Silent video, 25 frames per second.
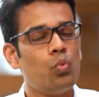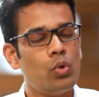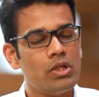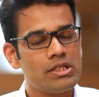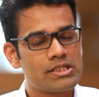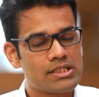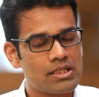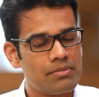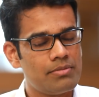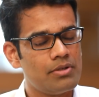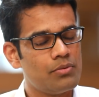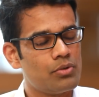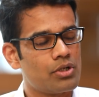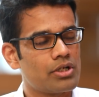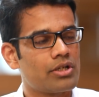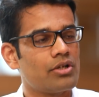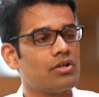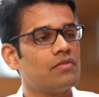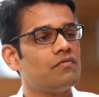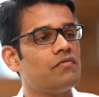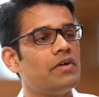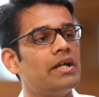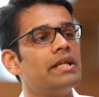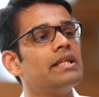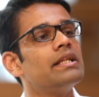will still be working
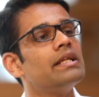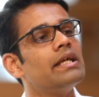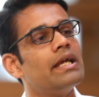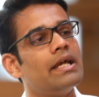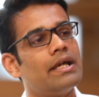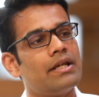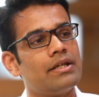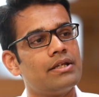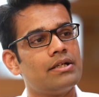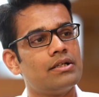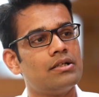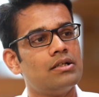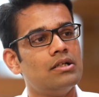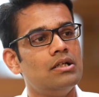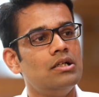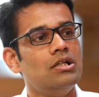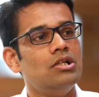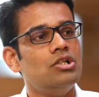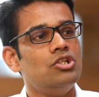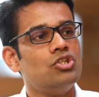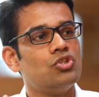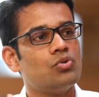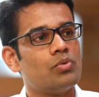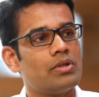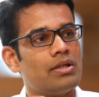on finding the area.
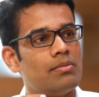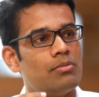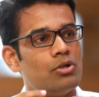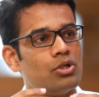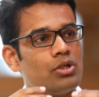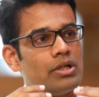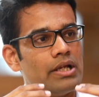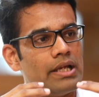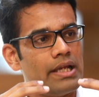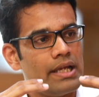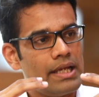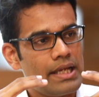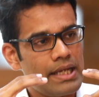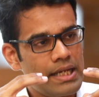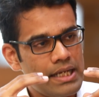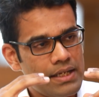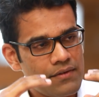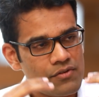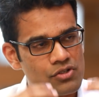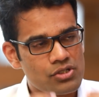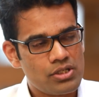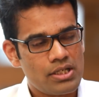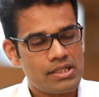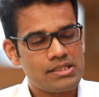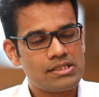So we're able to
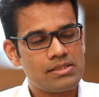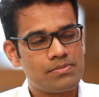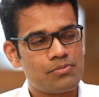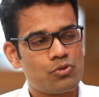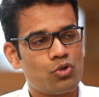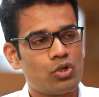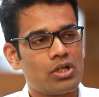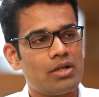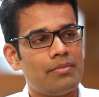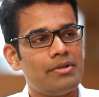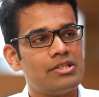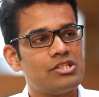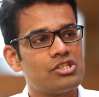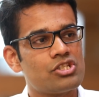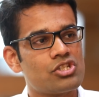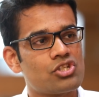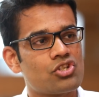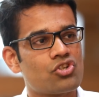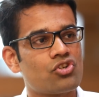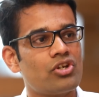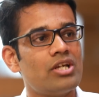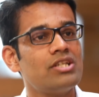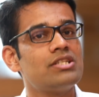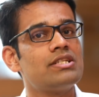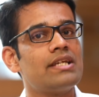individualize the program and
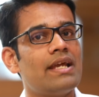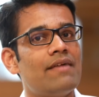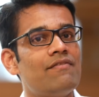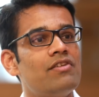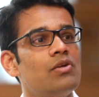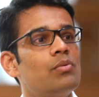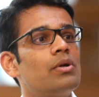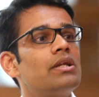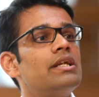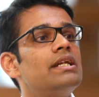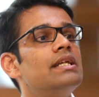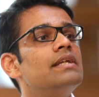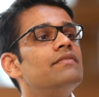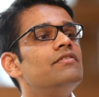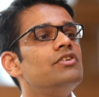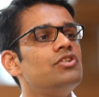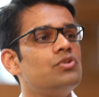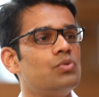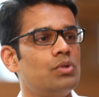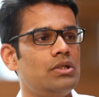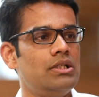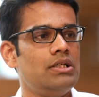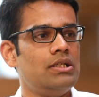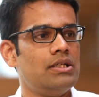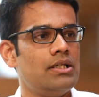stretch everyone
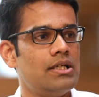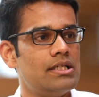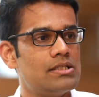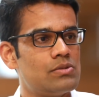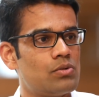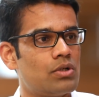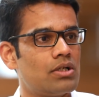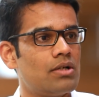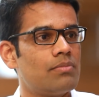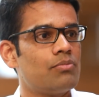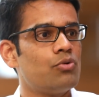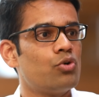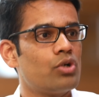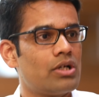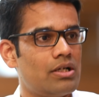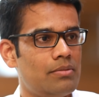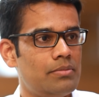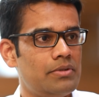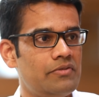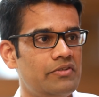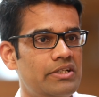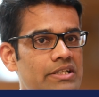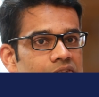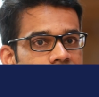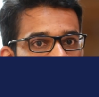individually is what our program
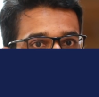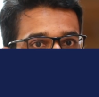will be.